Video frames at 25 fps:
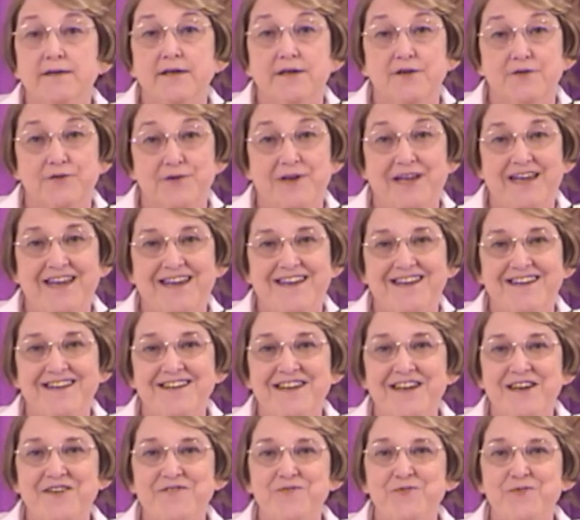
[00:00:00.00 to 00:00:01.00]
the other
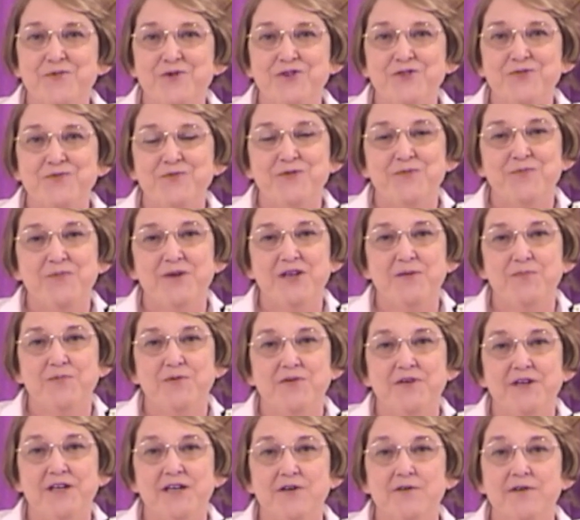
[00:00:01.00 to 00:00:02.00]
hand, have worked with
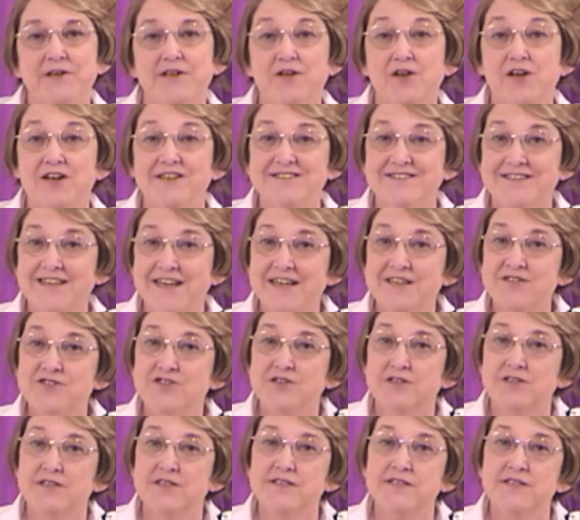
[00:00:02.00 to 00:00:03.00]
people here in Los
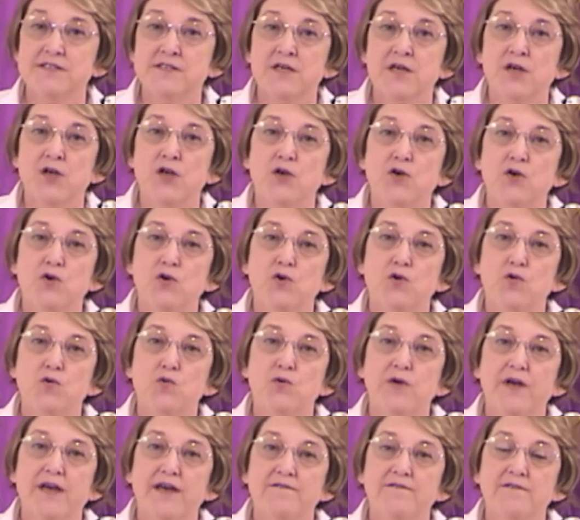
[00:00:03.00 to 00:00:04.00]
Angeles
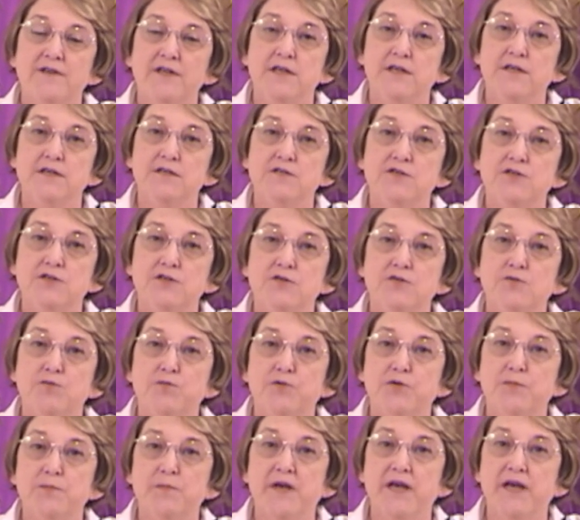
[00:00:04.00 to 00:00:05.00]
who have needed to
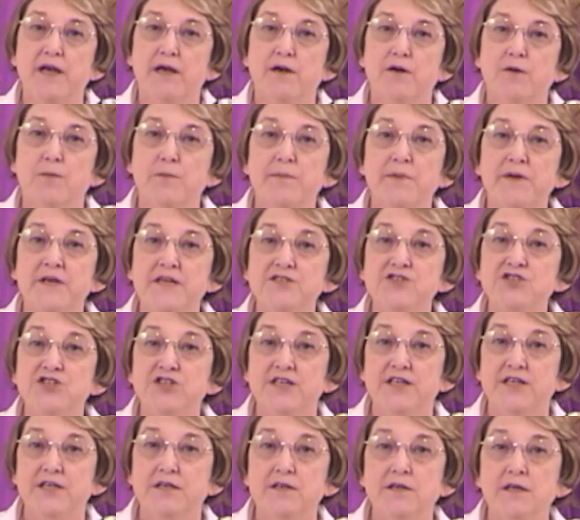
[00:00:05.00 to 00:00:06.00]
prepare
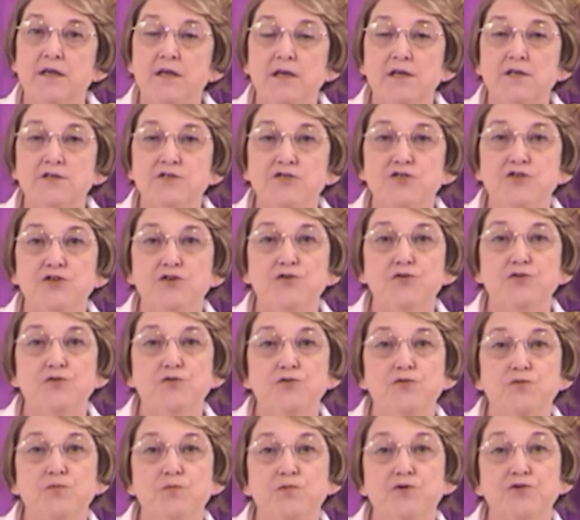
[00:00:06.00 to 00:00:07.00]
pitching
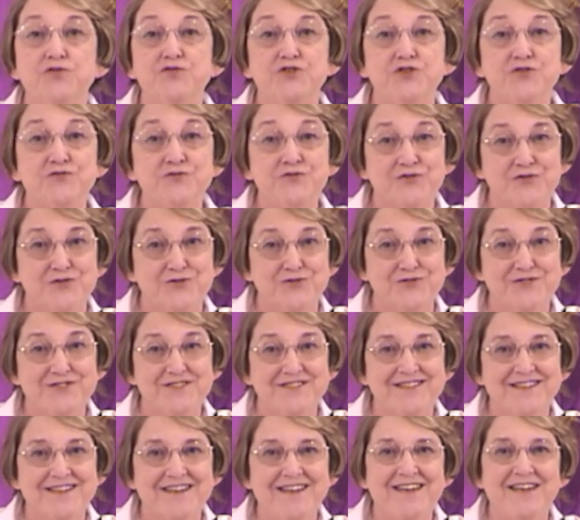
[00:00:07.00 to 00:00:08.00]
to
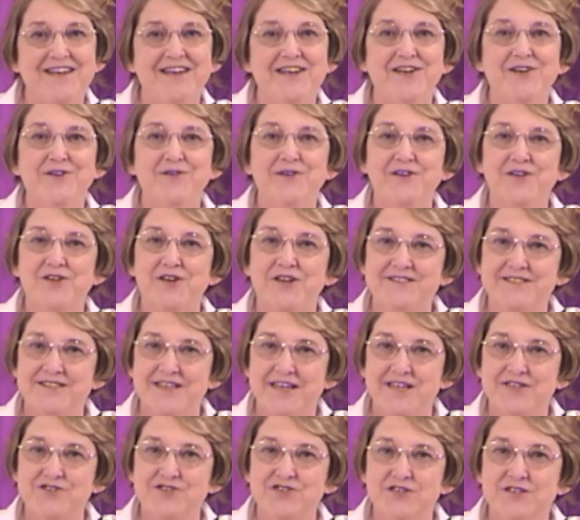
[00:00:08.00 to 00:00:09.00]
producers here in Los
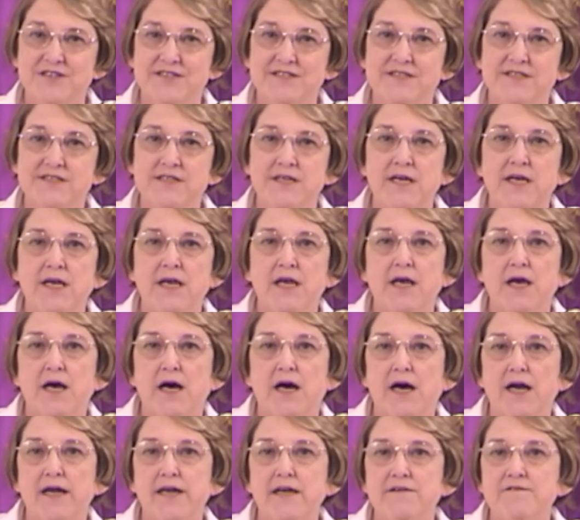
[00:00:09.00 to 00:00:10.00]
Angeles.
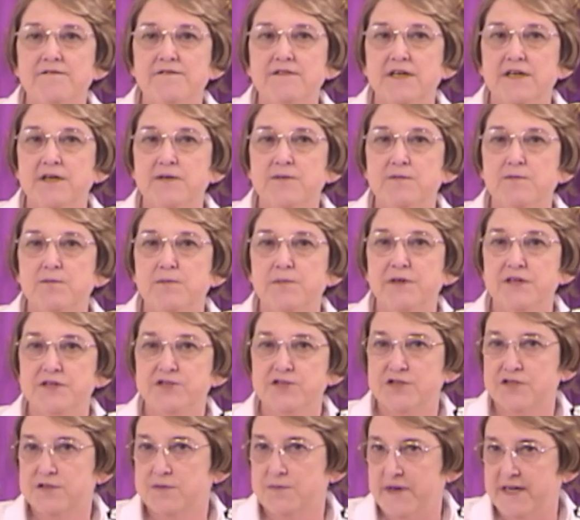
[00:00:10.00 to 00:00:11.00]
I have done
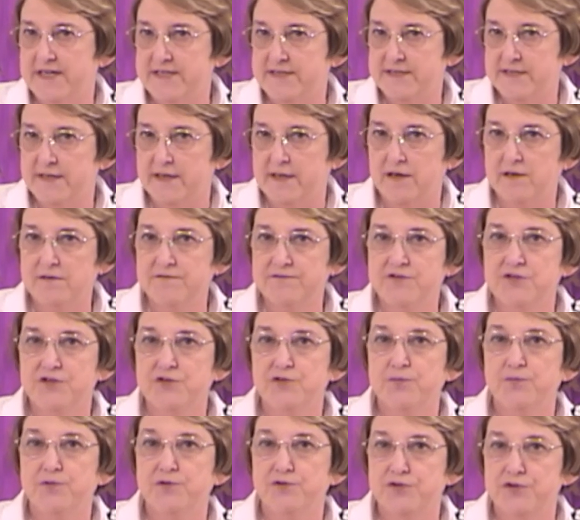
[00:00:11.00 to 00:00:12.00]
pitches myself
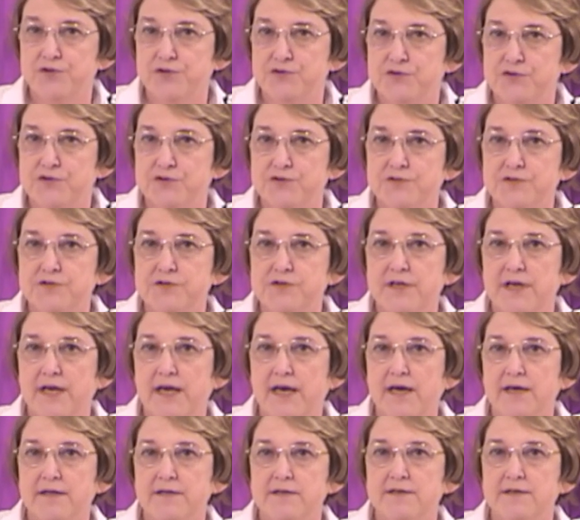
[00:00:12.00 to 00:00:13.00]
to producers
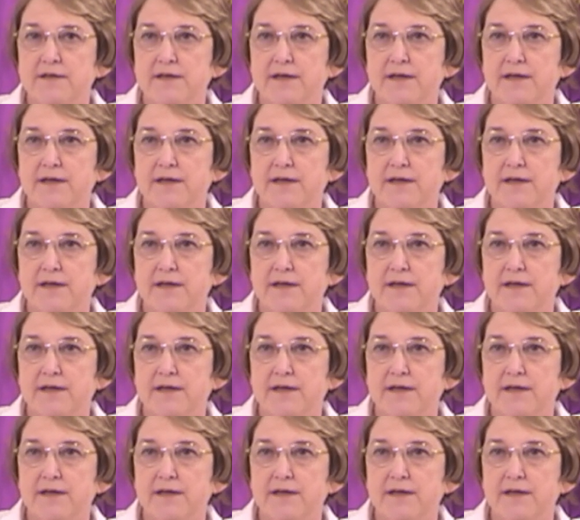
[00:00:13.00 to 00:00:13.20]
at